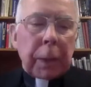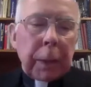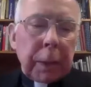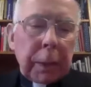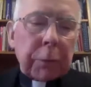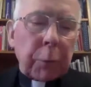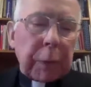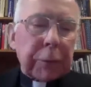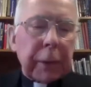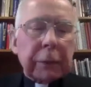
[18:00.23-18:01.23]
It is a
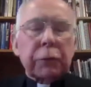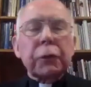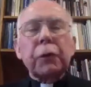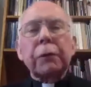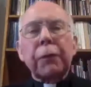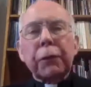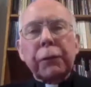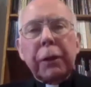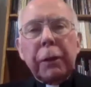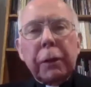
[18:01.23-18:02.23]
residential
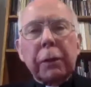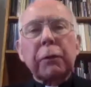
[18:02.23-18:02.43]
university. The